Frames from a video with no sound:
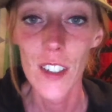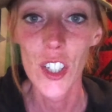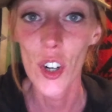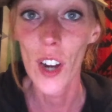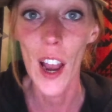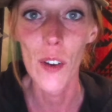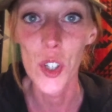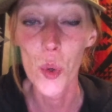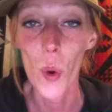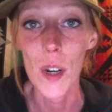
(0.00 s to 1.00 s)
your how
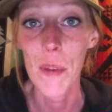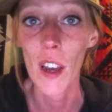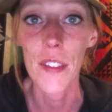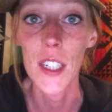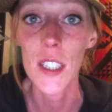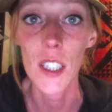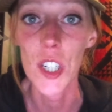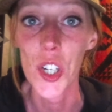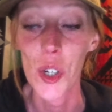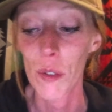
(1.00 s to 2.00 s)
you want to be authentic
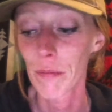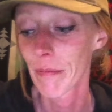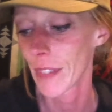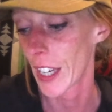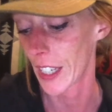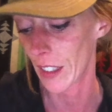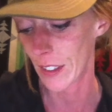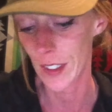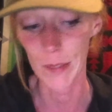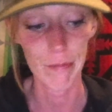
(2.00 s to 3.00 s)
to you, I
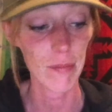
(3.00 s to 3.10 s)
guess.